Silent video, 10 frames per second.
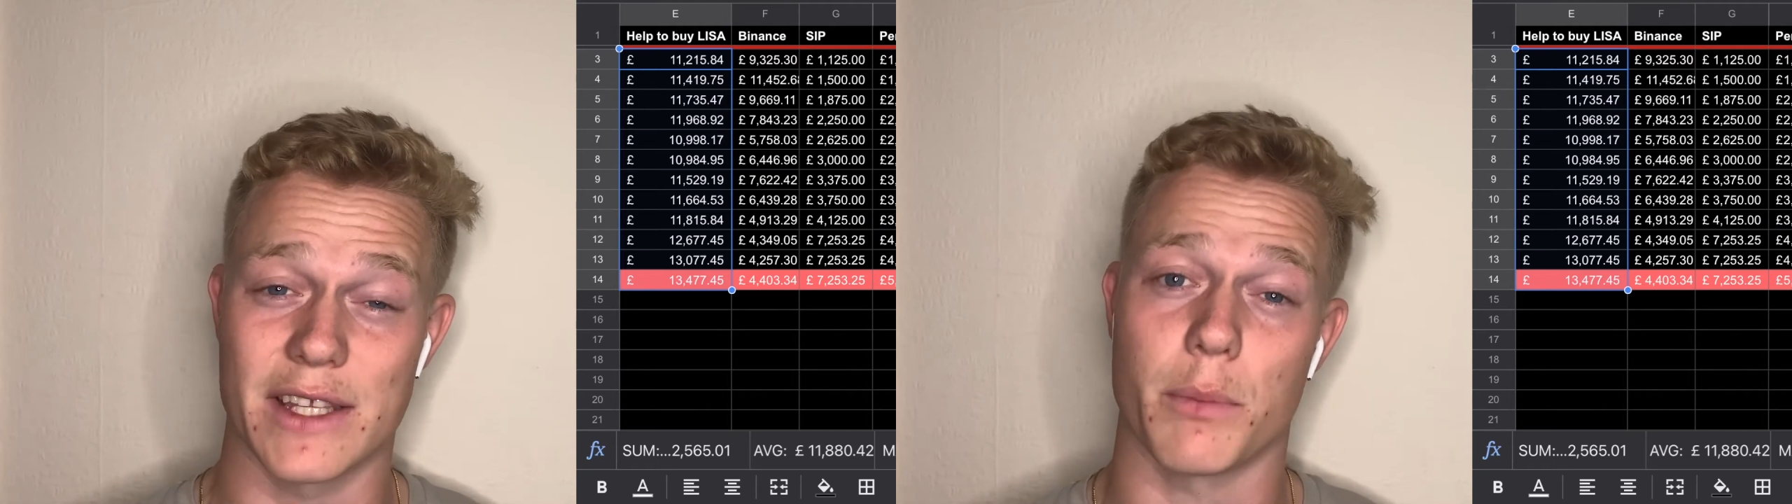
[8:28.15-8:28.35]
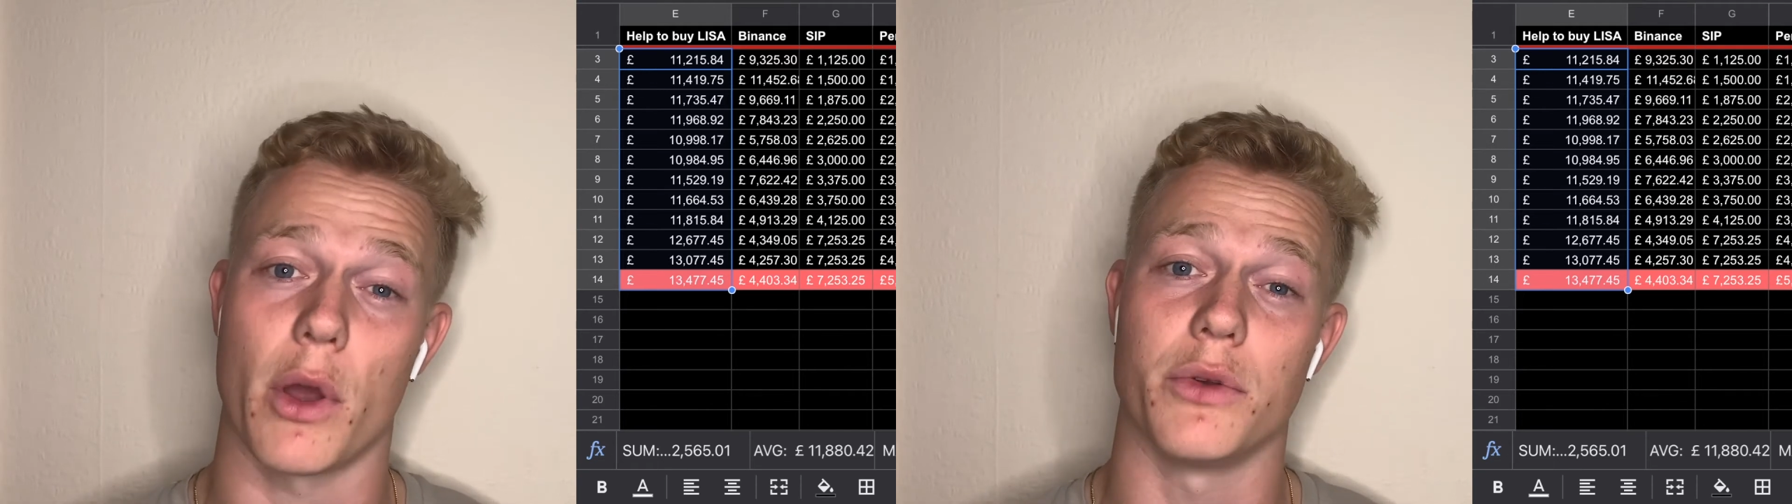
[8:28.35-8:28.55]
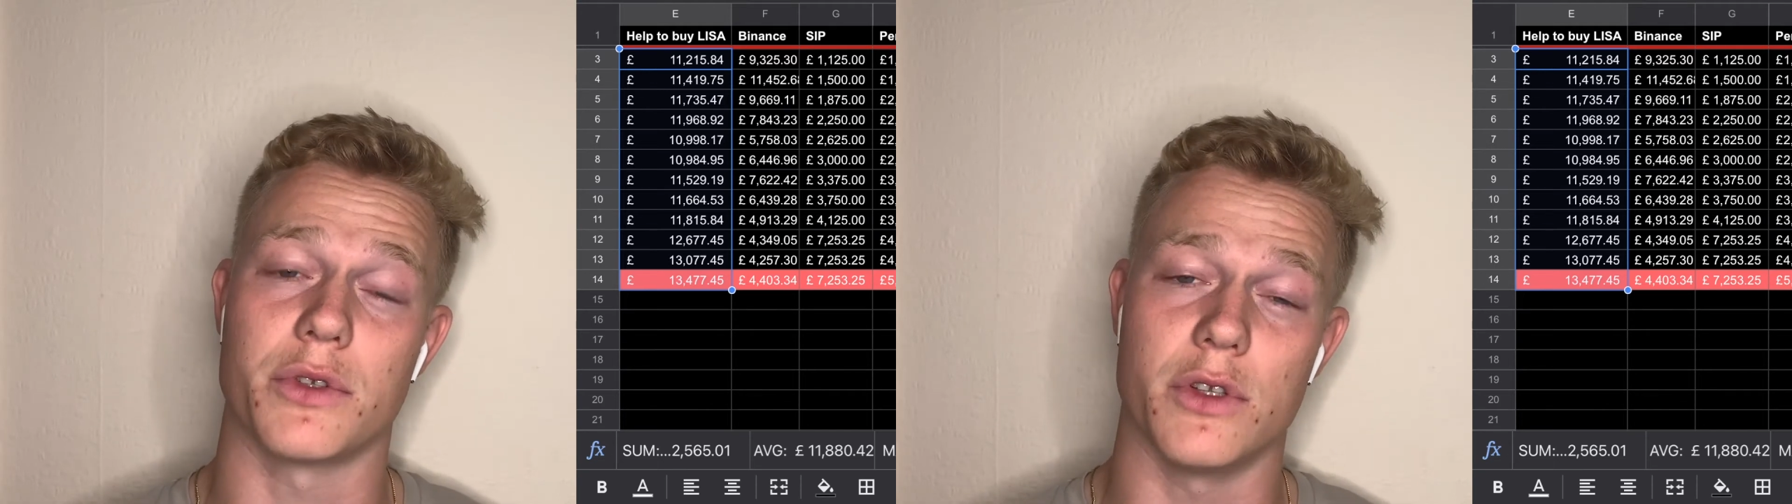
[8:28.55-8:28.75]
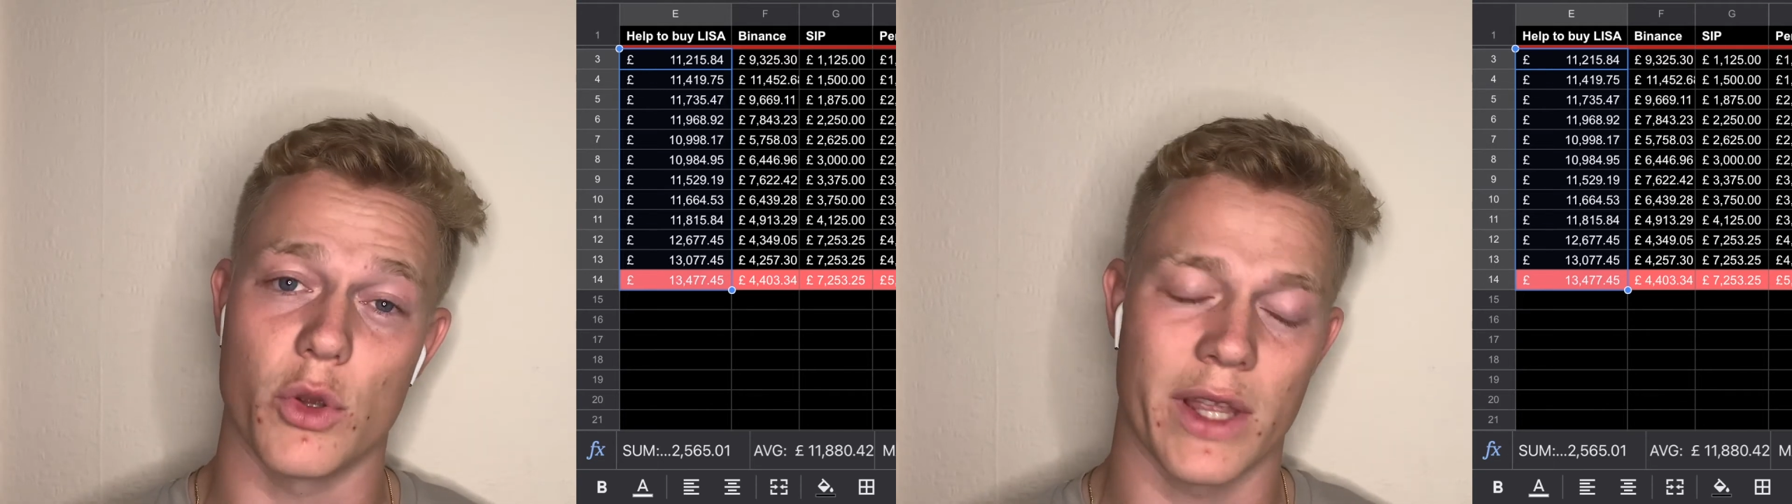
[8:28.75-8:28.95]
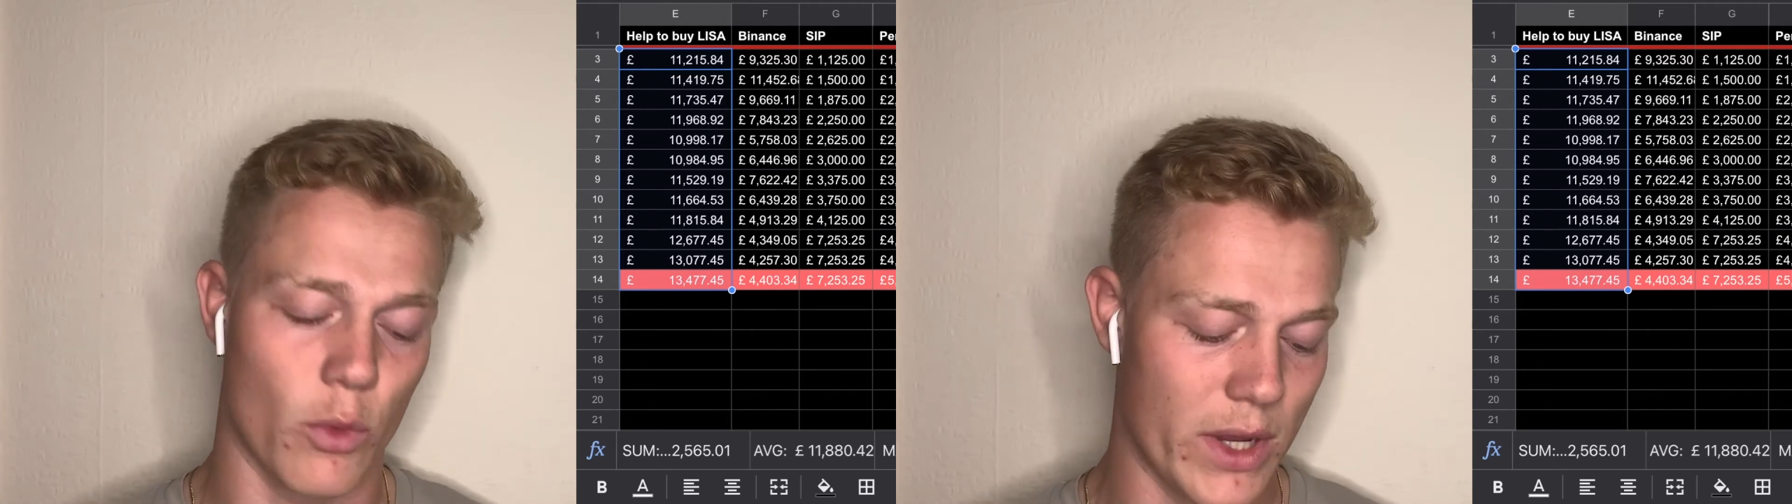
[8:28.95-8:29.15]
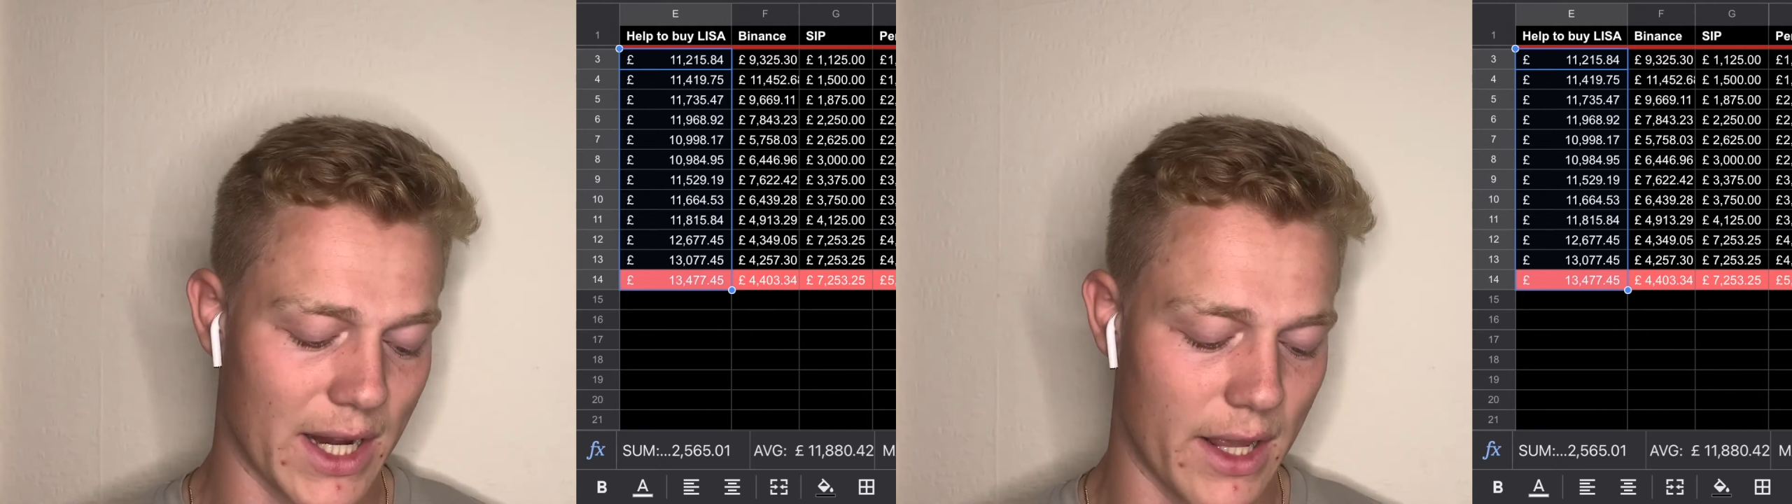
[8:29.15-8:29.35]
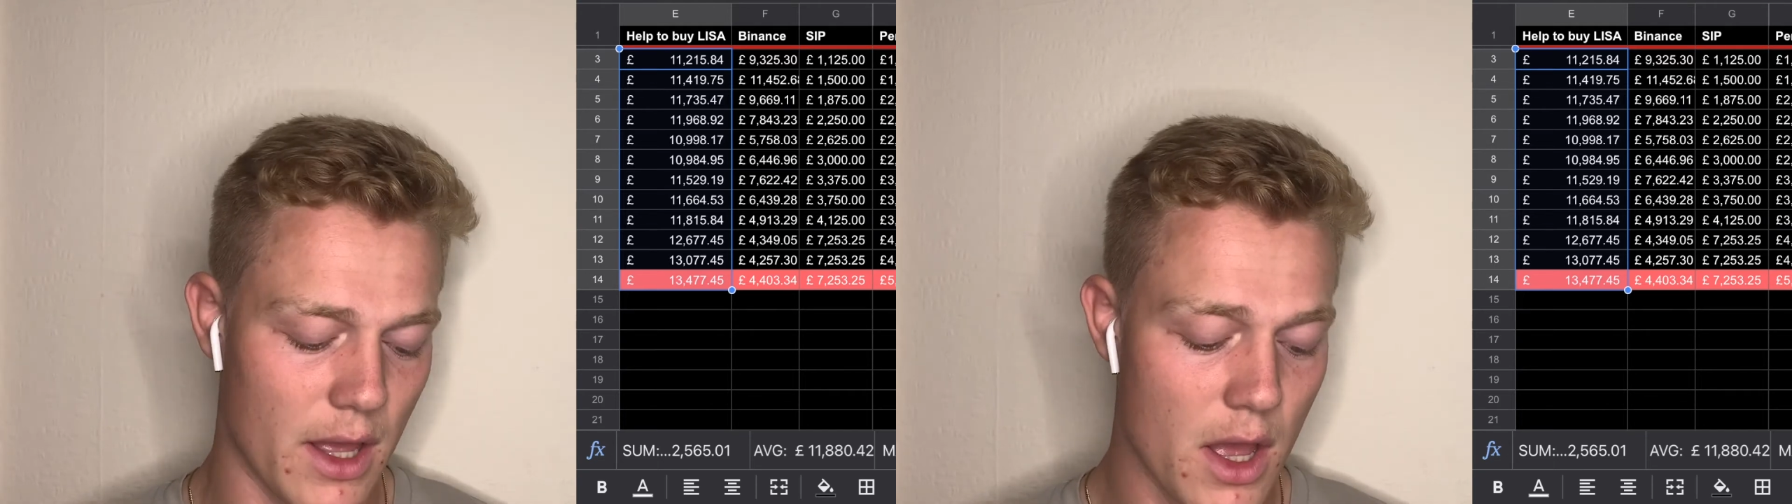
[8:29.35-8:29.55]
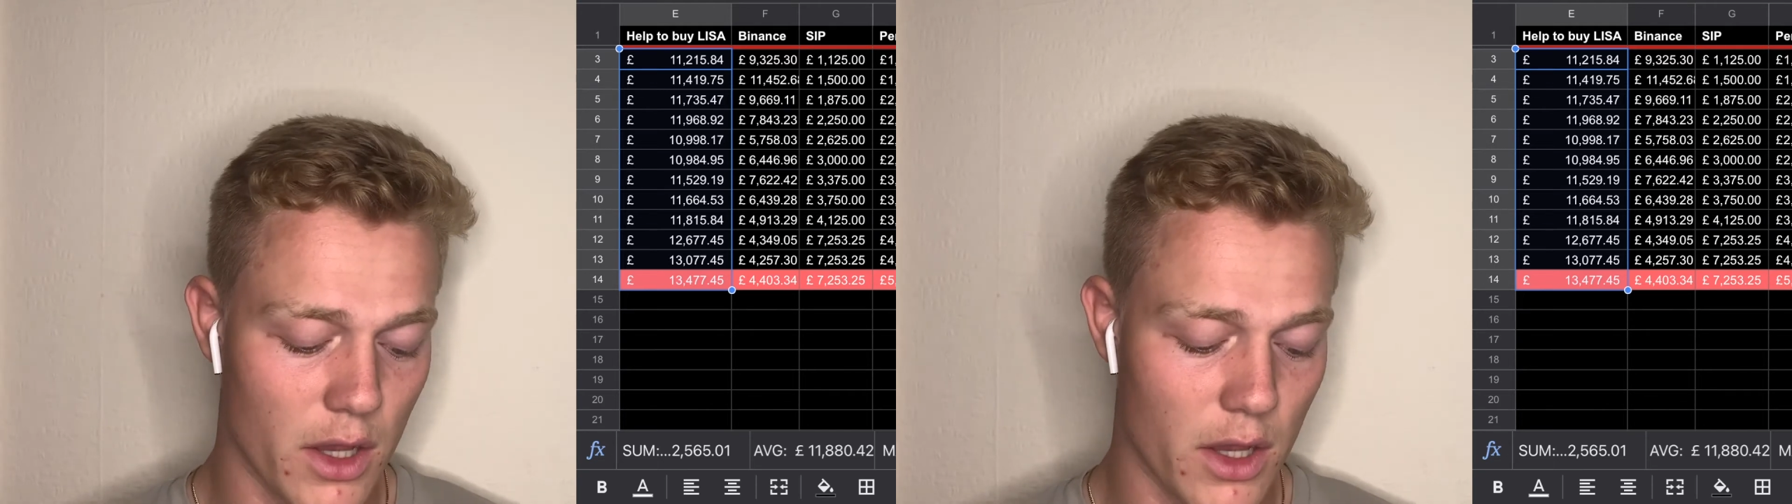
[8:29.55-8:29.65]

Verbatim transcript: as opposed to doing it weekly.